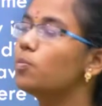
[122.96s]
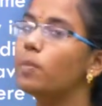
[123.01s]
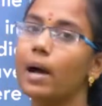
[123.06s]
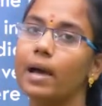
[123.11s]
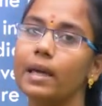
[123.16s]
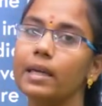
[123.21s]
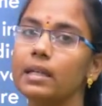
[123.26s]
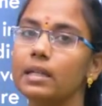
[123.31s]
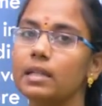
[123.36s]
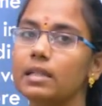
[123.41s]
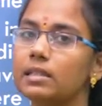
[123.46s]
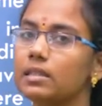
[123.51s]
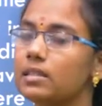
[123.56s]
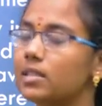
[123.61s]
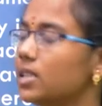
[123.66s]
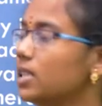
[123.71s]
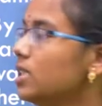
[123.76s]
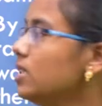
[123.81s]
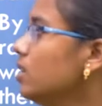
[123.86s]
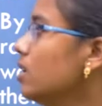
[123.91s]
by
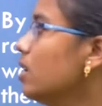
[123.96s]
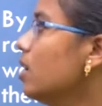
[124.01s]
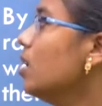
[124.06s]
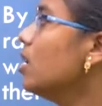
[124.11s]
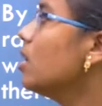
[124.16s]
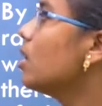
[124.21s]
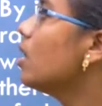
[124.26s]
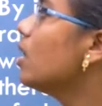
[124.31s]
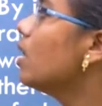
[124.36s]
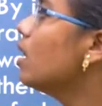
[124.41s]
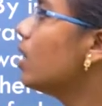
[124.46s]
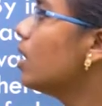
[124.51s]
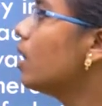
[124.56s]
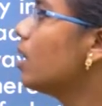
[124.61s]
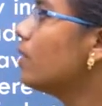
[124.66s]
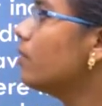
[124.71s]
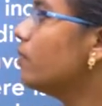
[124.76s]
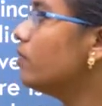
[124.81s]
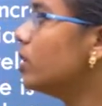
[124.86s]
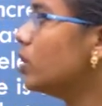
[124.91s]
c.
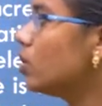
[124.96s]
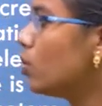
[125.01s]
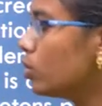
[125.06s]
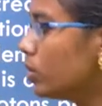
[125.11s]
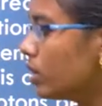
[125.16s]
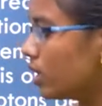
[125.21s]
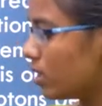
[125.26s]
We know the